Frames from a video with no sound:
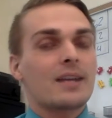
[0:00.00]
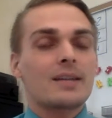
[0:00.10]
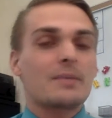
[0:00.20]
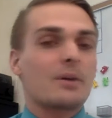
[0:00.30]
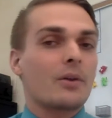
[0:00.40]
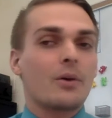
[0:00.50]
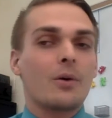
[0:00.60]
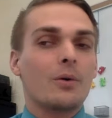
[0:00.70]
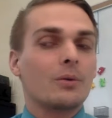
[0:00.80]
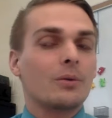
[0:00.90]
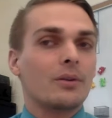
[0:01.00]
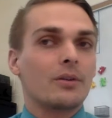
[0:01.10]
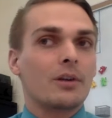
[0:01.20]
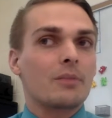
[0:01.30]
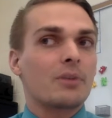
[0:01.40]
That's part of the whole
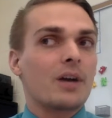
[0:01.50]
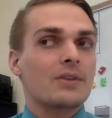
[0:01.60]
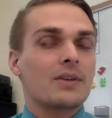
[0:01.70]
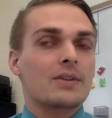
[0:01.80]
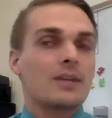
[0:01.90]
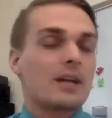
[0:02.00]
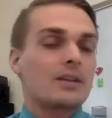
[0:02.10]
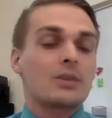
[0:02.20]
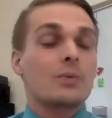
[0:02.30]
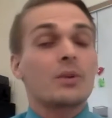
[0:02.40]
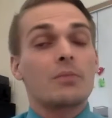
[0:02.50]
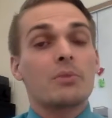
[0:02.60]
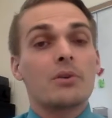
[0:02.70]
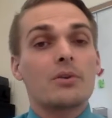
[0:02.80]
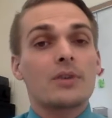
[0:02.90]
learning process, not just with
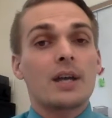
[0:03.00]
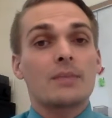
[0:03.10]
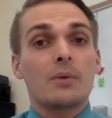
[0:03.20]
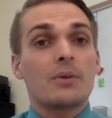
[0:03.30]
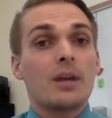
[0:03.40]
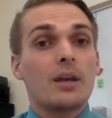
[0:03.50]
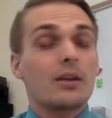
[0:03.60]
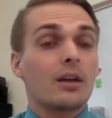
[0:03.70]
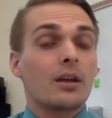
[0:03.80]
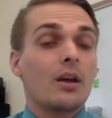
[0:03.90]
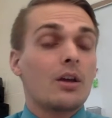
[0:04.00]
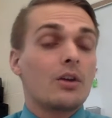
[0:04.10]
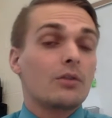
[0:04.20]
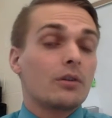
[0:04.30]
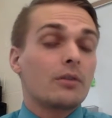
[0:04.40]
computer science, but with anything.
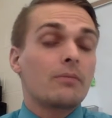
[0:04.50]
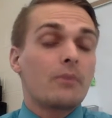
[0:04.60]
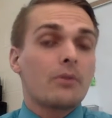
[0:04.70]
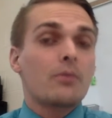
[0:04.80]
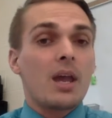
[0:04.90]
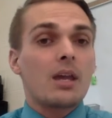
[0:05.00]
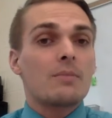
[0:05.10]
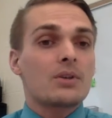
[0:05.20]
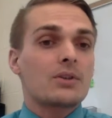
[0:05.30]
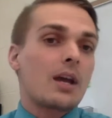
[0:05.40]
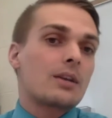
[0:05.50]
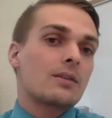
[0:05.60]
You learn through making mistakes